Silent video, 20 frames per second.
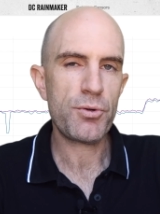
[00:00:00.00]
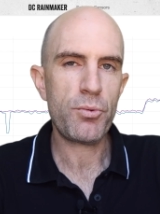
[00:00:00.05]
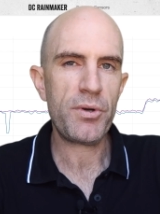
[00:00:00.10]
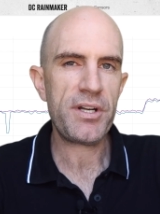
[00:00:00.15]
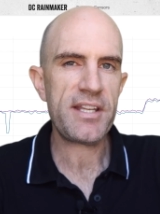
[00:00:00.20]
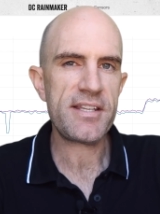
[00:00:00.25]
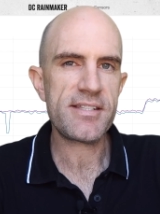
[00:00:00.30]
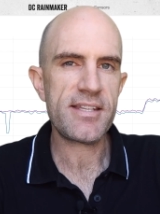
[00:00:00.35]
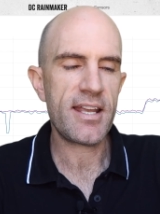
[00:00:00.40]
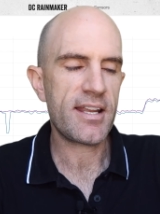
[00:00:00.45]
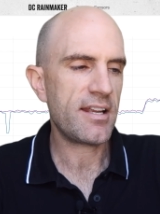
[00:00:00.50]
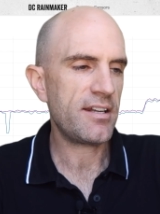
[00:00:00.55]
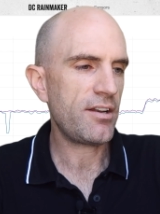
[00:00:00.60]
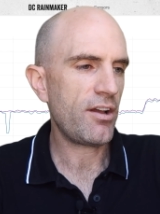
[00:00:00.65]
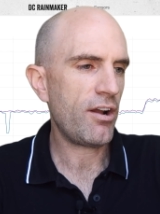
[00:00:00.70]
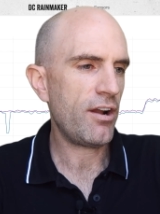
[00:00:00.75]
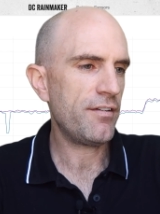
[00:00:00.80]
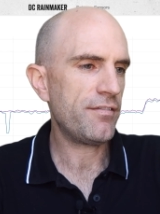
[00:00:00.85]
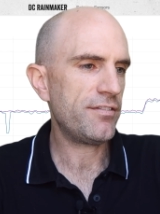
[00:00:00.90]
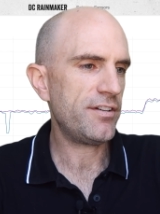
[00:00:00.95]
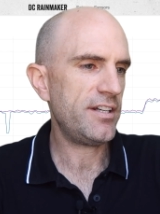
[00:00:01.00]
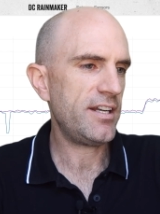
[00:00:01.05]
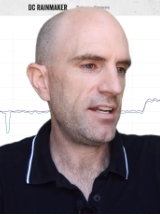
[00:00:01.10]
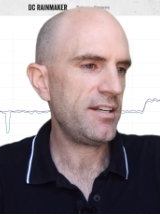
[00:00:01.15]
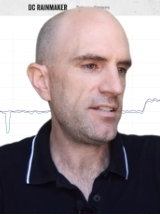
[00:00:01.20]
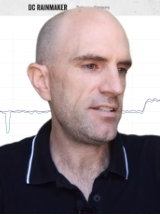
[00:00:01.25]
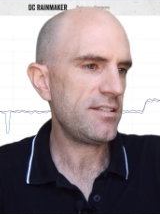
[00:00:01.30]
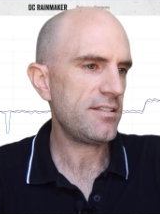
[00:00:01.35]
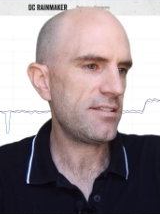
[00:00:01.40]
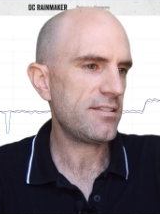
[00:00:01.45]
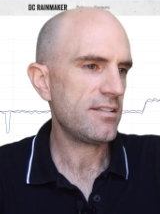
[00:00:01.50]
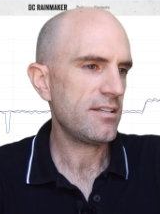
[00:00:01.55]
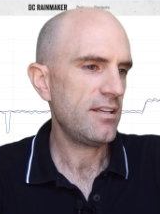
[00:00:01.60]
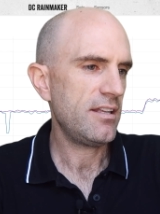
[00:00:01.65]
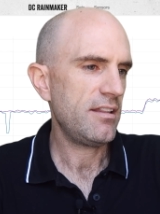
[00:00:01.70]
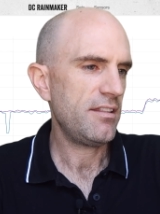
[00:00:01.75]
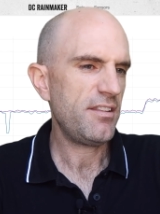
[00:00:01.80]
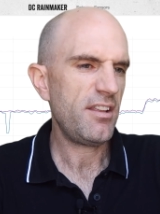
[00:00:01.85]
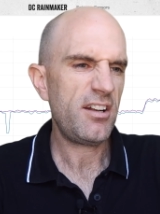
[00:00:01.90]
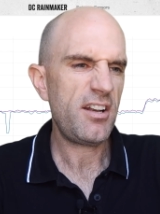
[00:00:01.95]
20 second over and unders.
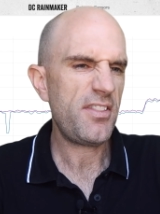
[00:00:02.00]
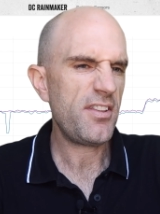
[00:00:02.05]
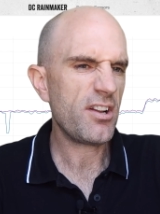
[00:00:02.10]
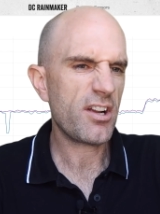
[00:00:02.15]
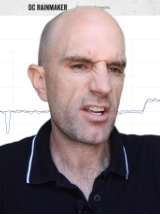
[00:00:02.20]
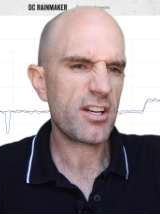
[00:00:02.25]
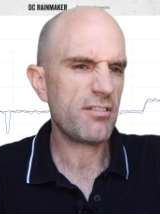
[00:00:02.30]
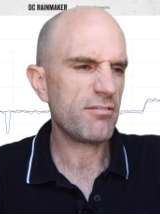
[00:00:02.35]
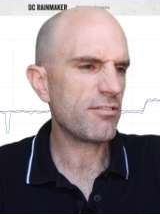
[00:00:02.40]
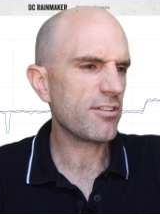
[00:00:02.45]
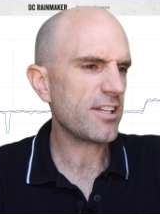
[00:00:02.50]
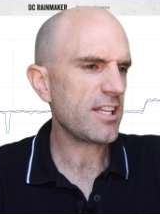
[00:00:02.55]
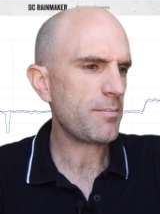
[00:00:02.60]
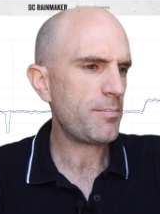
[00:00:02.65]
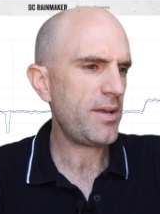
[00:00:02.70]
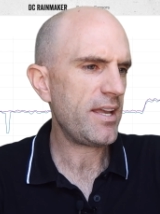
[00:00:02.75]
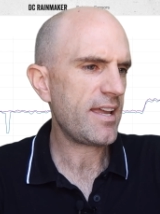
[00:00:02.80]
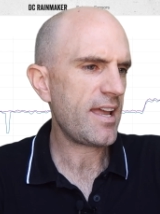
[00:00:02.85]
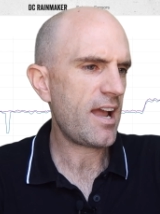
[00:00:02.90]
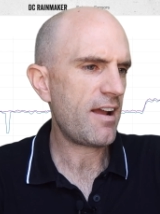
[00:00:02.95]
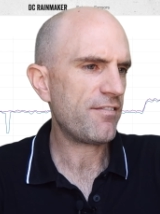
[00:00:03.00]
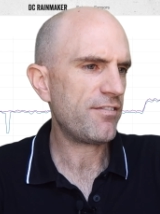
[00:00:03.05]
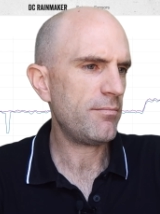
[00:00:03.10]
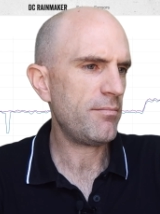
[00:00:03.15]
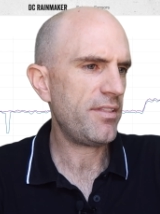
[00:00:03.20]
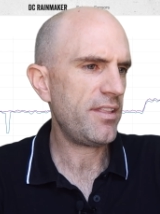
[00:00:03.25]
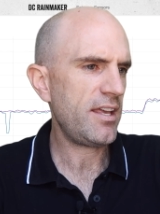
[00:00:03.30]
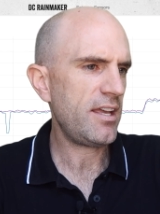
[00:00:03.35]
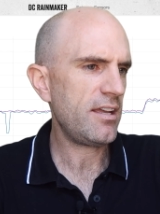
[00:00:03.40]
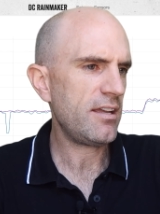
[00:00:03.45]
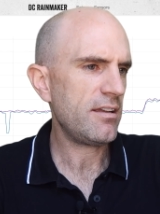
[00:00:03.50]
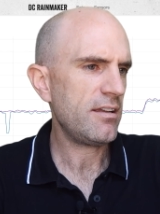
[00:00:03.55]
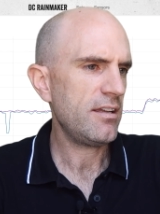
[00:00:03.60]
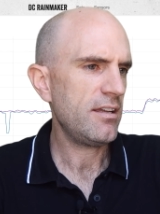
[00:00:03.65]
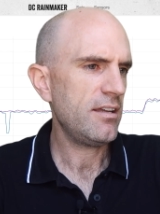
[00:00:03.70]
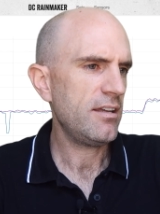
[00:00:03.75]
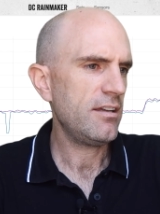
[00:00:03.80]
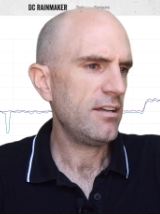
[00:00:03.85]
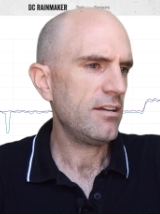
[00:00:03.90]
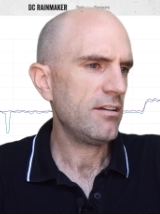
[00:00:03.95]
The only thing I can really pick out from there
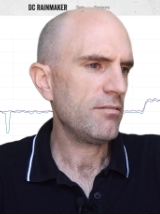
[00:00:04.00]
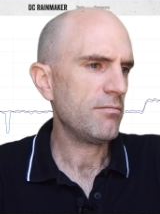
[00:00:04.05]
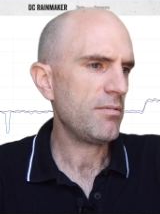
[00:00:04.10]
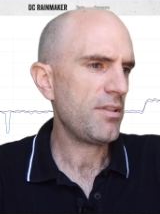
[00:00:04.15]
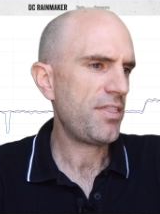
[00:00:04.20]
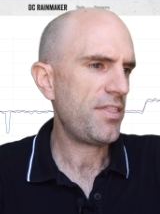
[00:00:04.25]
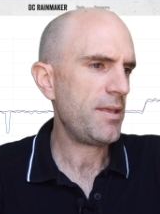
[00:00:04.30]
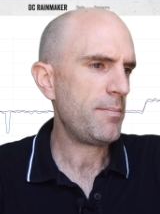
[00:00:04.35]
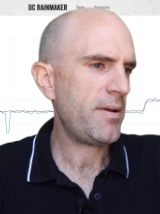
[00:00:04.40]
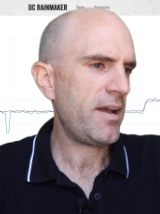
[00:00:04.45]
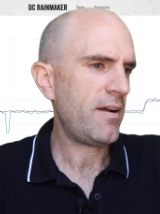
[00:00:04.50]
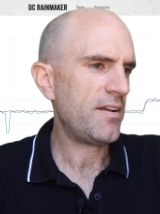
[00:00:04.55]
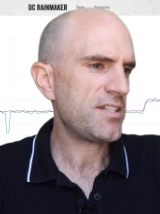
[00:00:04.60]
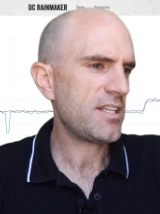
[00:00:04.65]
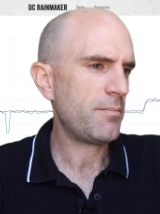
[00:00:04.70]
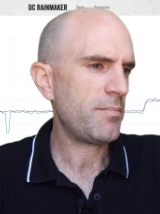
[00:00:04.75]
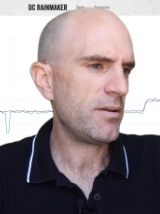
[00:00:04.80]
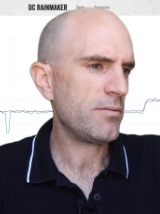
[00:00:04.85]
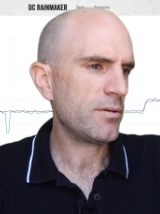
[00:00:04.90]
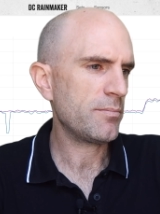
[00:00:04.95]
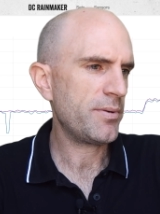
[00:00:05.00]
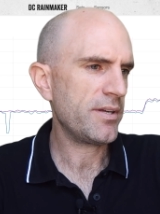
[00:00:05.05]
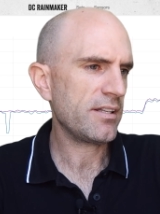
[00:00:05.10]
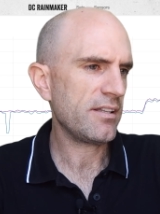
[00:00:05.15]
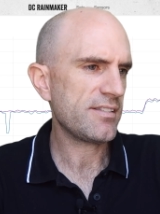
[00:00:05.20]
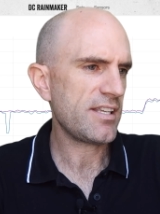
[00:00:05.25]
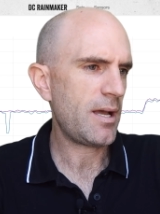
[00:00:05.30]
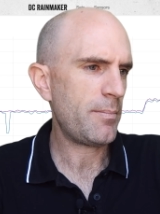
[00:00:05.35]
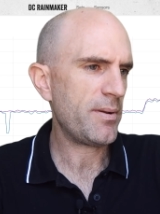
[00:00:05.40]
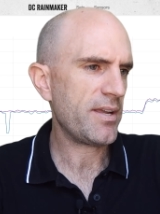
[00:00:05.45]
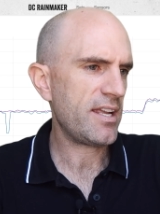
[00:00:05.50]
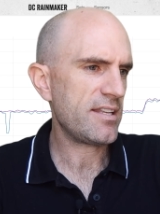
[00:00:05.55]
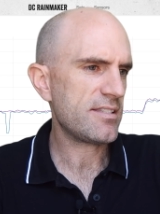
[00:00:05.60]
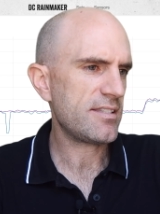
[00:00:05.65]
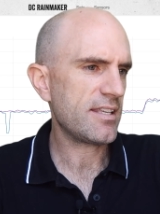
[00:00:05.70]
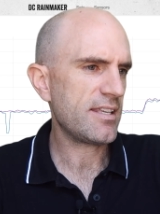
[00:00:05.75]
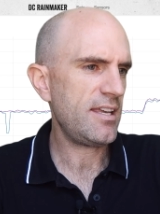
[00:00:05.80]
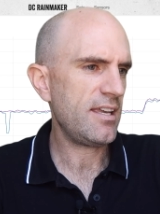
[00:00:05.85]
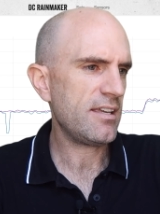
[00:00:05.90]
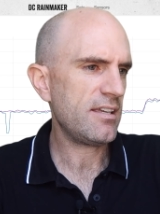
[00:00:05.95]
with the PowerTap P1 pedals up against
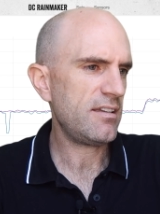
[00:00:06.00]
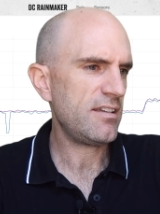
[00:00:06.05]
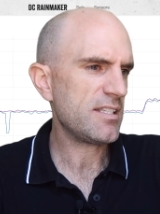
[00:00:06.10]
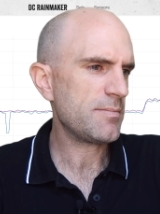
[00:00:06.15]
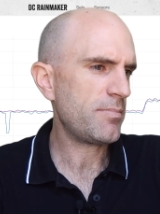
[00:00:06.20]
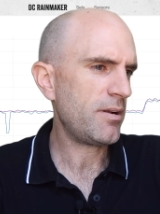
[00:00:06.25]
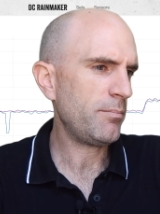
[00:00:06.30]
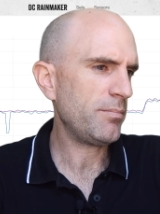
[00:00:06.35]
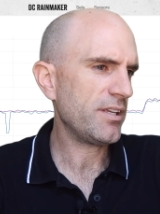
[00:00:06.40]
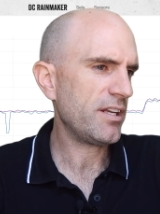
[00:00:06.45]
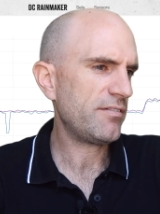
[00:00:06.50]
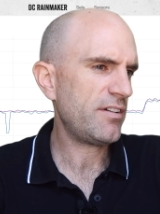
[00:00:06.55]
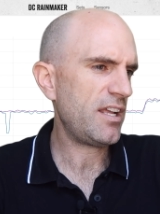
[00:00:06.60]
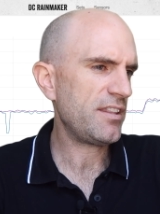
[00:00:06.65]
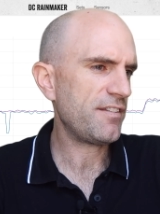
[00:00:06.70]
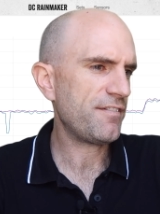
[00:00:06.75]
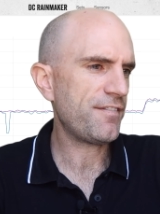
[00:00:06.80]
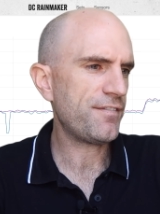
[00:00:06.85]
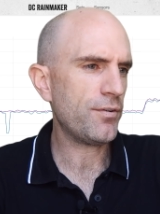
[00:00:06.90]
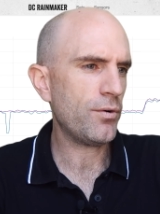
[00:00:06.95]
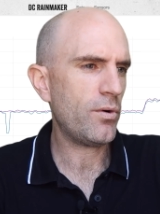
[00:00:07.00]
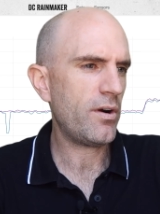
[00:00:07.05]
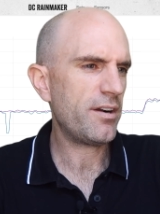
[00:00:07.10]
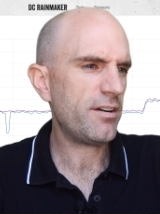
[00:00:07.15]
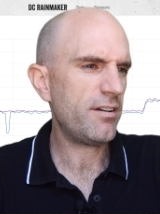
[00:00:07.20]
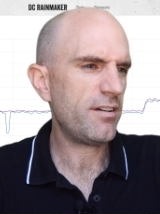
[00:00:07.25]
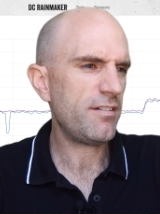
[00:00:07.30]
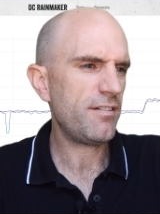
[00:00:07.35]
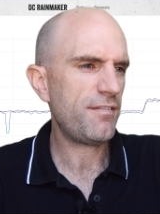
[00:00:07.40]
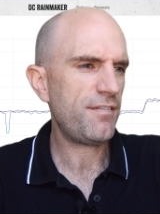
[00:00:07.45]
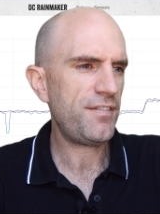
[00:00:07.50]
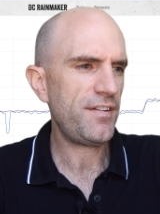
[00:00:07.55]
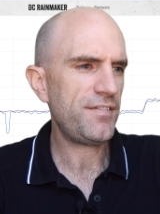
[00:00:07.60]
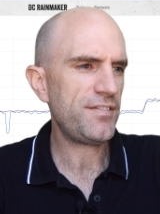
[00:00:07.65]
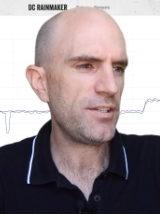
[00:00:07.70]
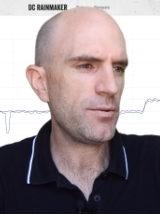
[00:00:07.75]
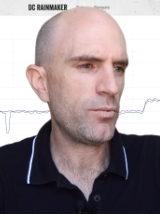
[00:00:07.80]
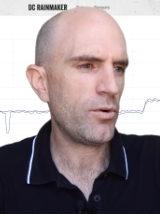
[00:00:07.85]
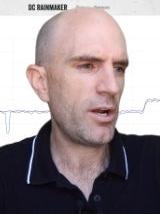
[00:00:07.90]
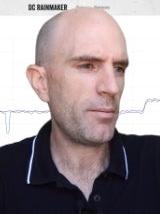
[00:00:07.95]
the Kickr is probably around the
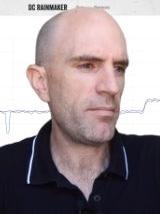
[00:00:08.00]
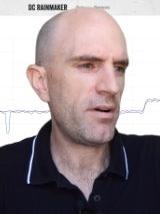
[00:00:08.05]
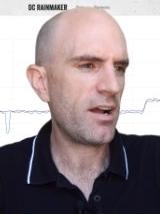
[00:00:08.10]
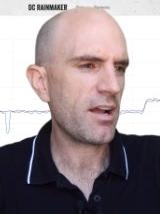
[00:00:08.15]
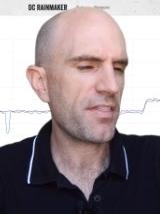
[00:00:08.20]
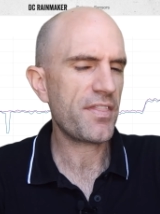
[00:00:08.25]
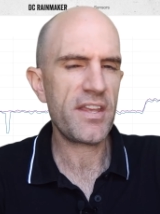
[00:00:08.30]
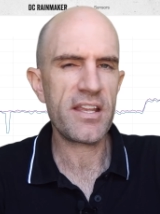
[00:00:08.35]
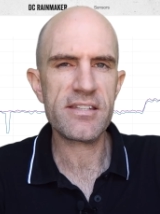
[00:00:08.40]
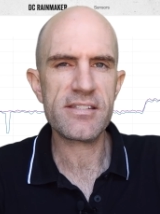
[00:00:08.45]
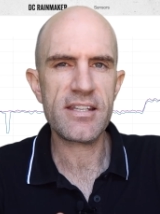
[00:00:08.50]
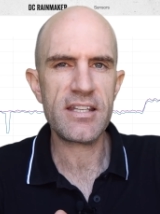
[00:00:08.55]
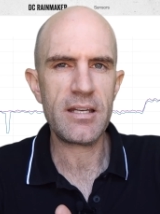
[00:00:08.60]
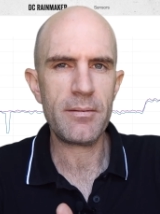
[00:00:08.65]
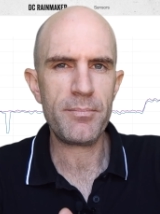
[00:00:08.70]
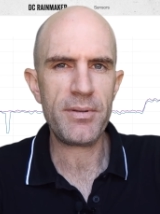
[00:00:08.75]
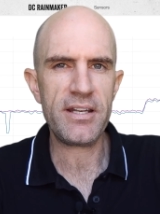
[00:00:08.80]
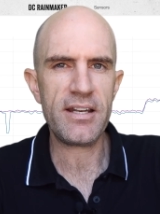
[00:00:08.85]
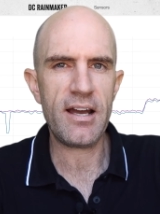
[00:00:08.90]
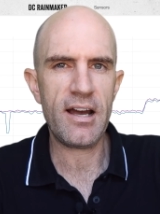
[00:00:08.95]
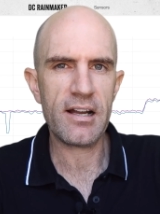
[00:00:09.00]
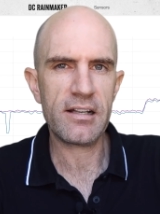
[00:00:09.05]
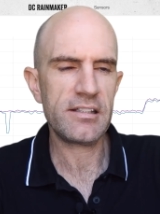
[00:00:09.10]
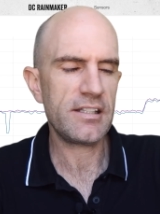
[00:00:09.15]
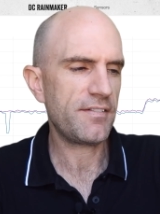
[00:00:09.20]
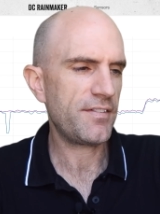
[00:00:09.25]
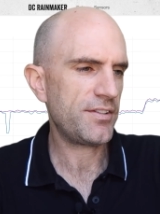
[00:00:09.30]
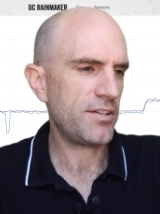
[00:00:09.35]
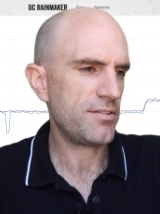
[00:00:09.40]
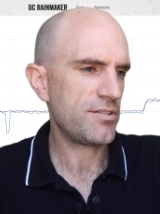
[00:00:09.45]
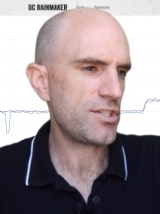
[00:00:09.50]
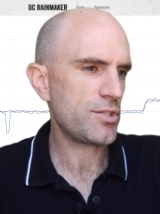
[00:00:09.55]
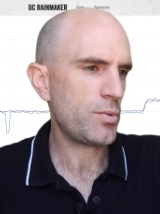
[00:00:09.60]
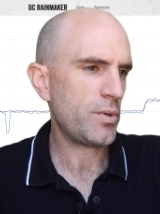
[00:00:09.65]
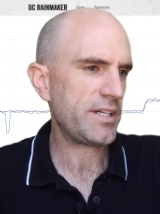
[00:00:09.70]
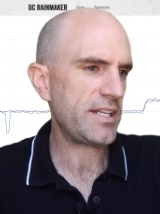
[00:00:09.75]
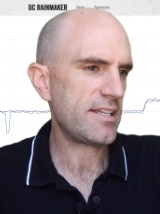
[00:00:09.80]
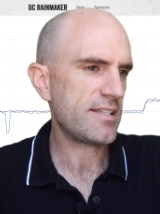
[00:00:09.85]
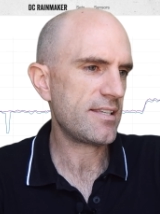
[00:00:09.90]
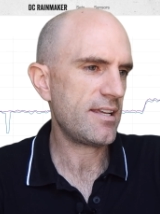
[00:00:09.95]
450 watt mark. Things get a bit ugly for those
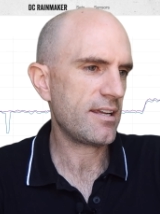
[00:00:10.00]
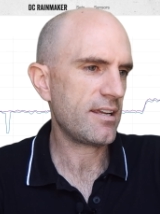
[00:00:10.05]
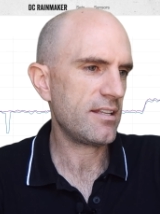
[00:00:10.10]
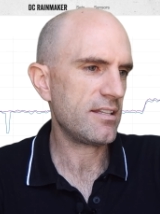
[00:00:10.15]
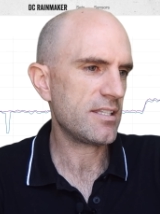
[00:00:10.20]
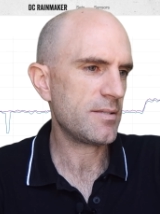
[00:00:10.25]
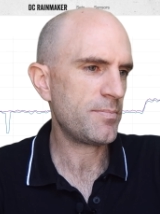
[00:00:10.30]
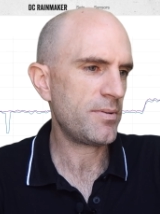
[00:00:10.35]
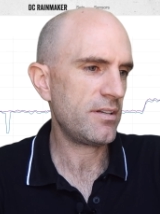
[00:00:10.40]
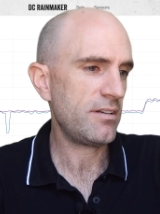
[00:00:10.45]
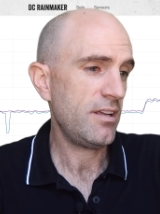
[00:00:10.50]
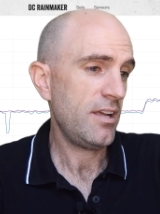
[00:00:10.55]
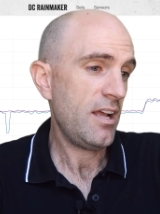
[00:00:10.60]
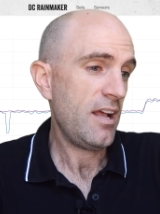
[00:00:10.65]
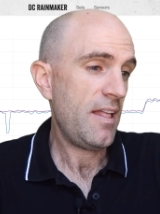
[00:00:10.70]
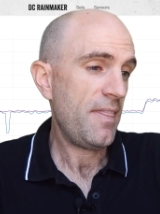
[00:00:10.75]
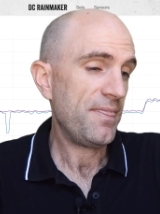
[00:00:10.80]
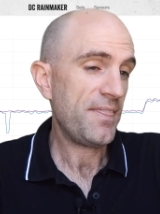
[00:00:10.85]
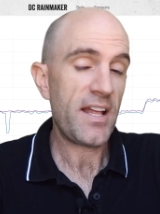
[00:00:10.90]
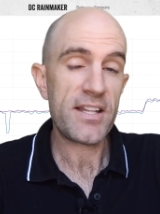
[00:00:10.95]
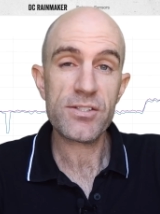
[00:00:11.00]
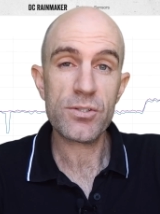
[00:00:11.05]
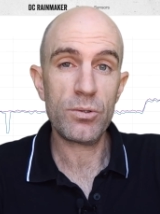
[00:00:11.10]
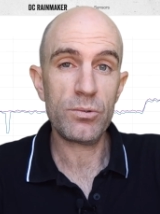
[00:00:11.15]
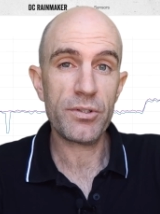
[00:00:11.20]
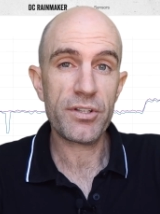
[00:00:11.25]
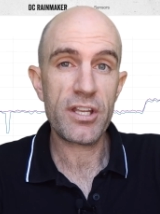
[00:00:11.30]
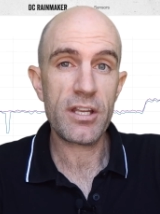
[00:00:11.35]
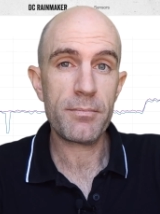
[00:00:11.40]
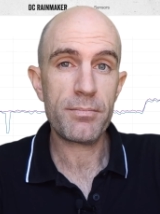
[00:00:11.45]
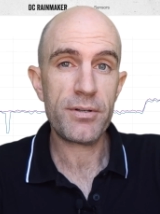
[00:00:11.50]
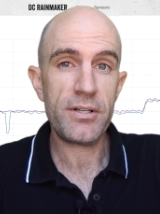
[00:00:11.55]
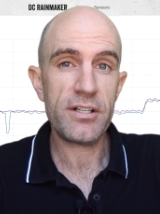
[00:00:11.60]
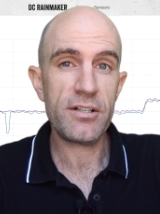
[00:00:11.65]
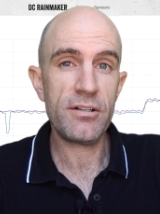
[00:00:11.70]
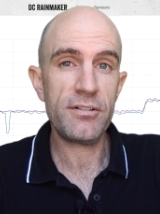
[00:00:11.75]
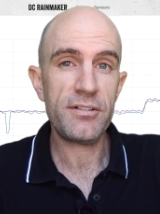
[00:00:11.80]
20 seconds, but that's all looking pretty